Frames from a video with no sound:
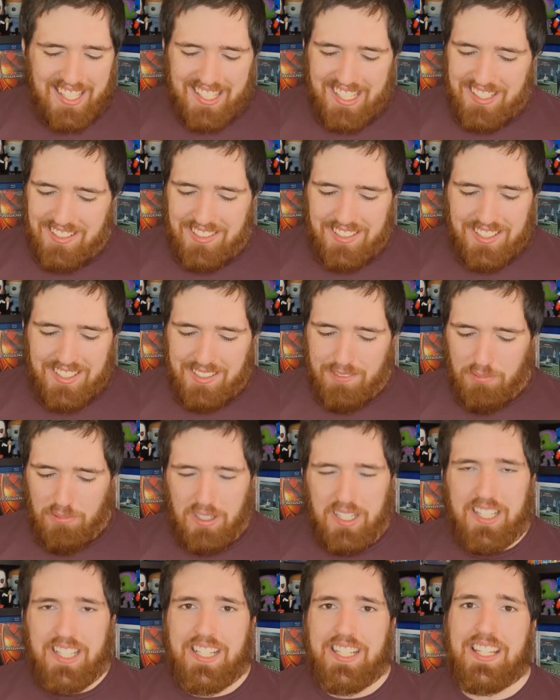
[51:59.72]
There's just
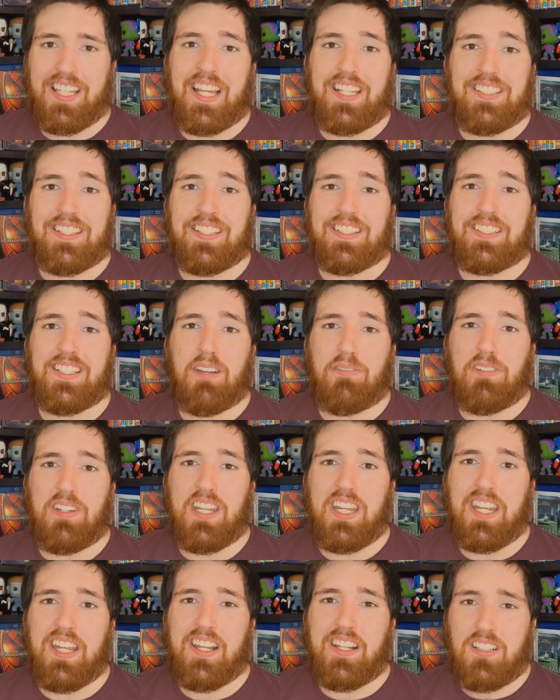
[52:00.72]
really classic stuff
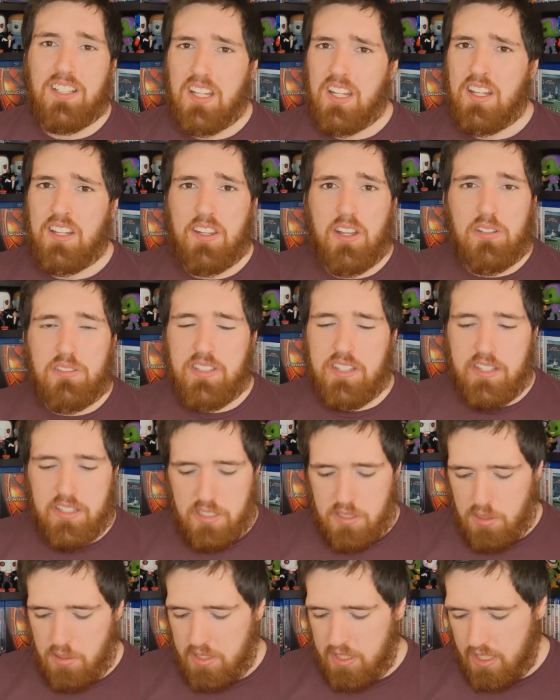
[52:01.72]
in here. Those are the
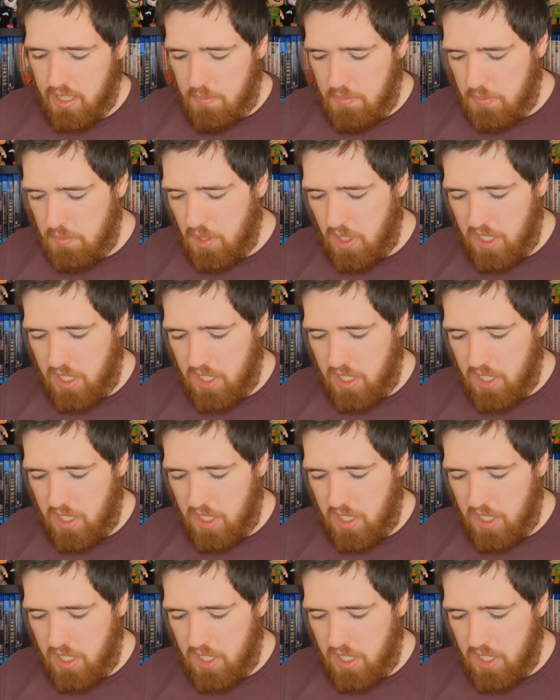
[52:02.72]
2 that come to